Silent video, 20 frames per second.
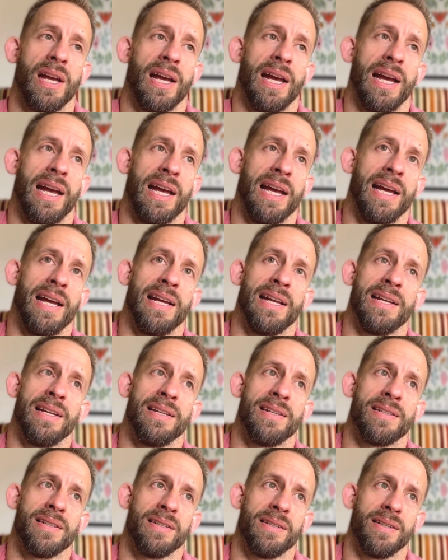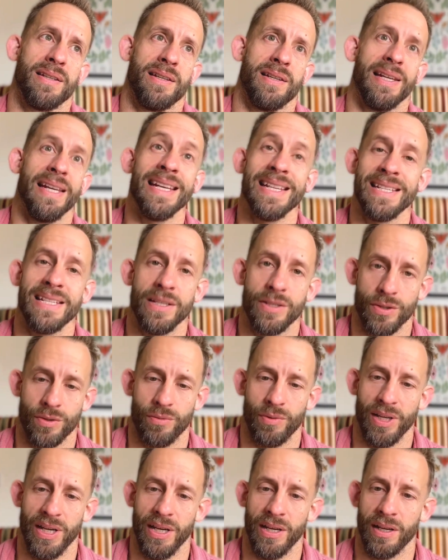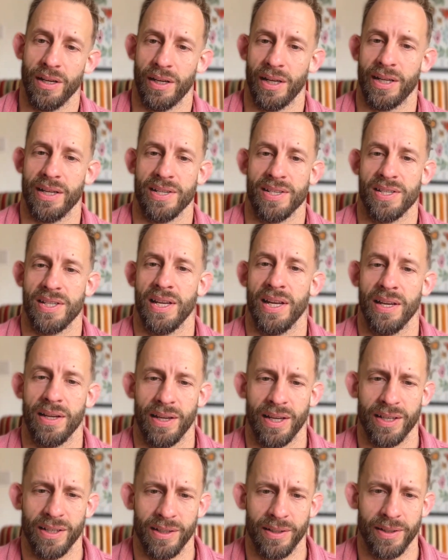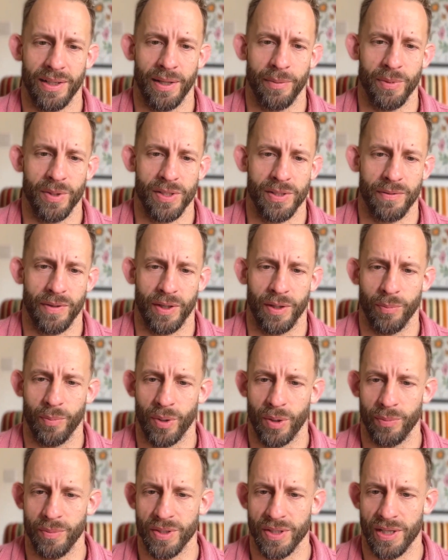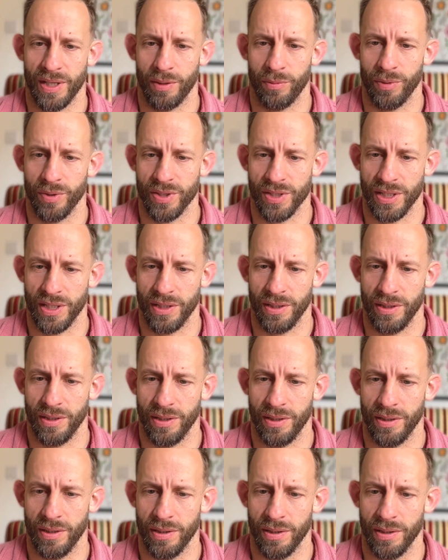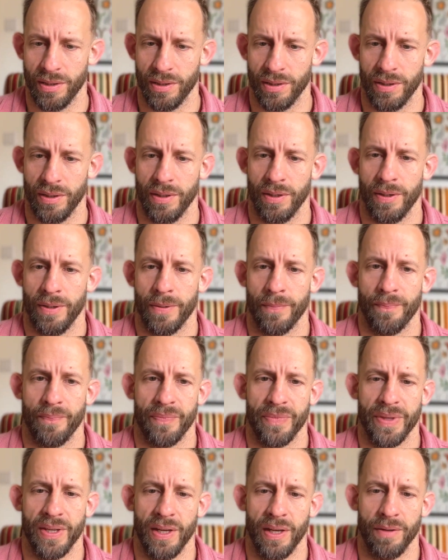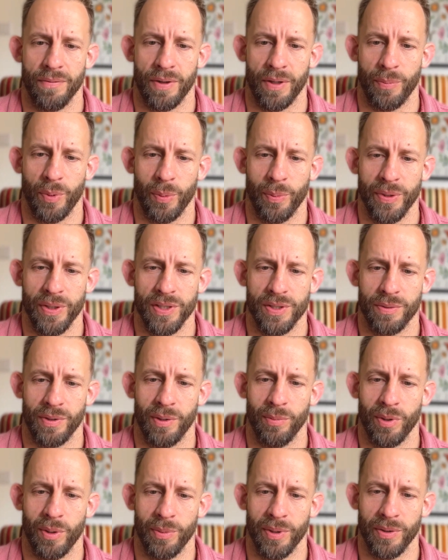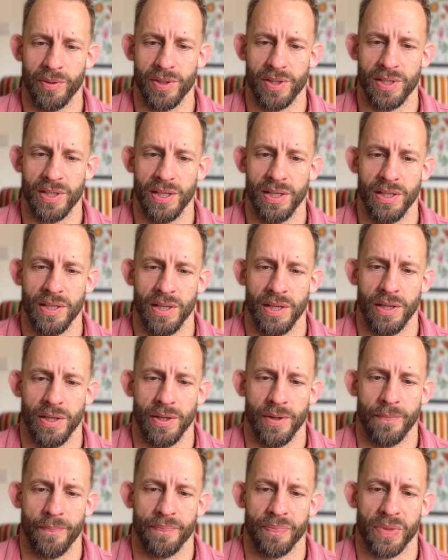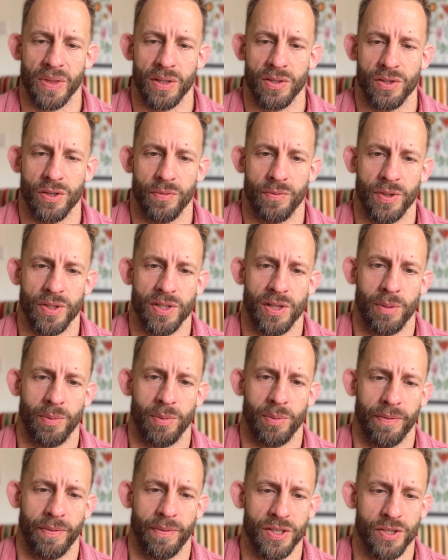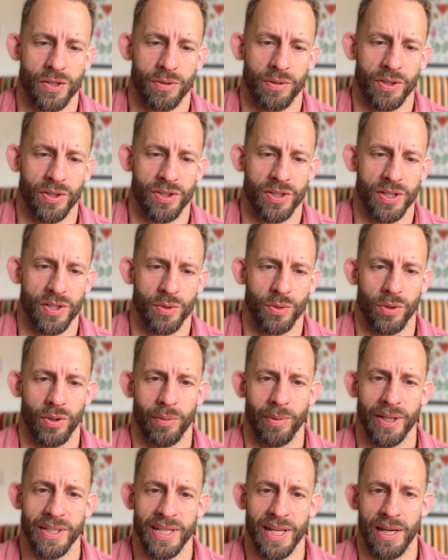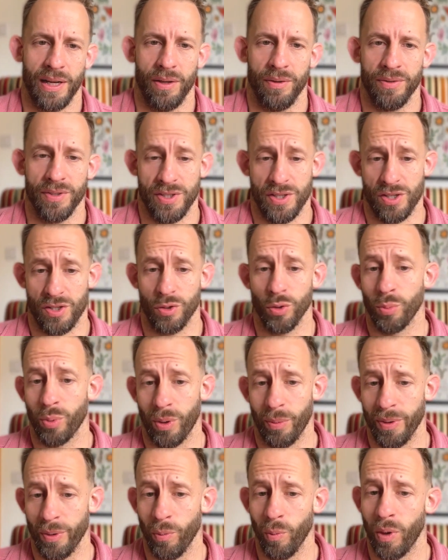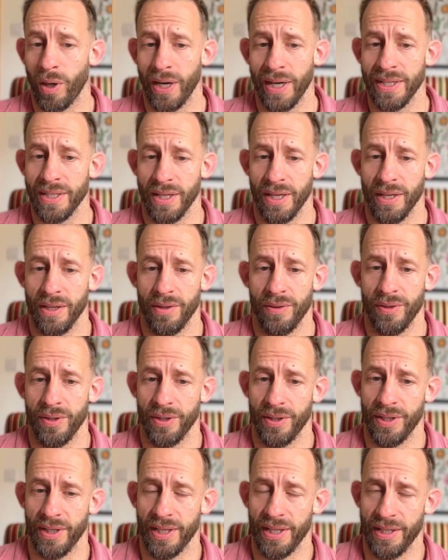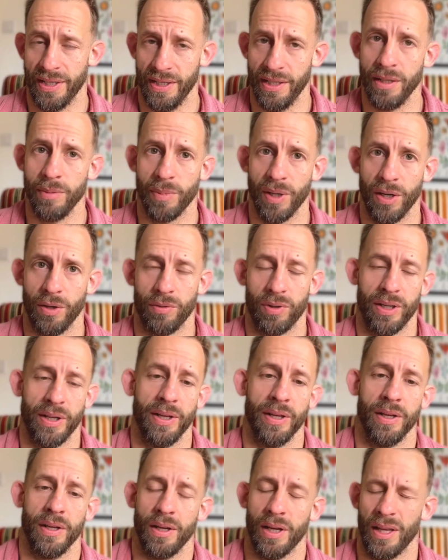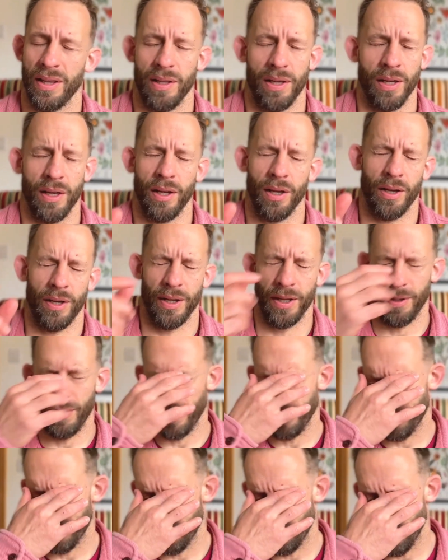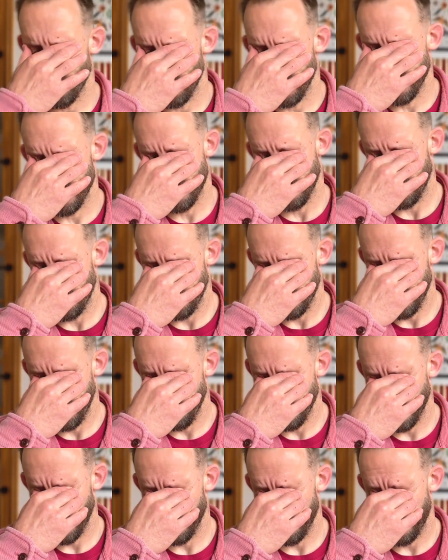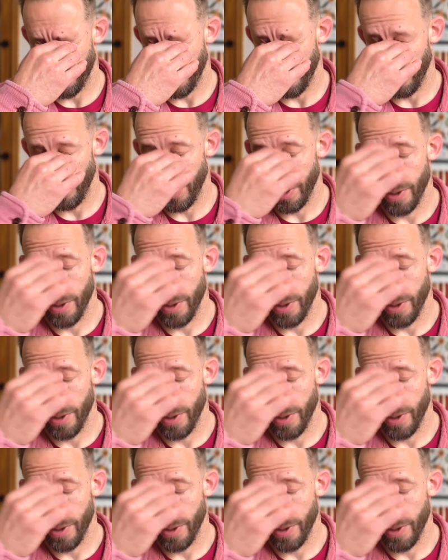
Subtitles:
and easy to read. Like I said, let me see if I can pop this out 1 second. Yeah, if I pop it this way, you might be able to see. So for example, if I scrunch this all the way down, this is still probably wider than an email, right? If I remember, sorry, not an email, a phone.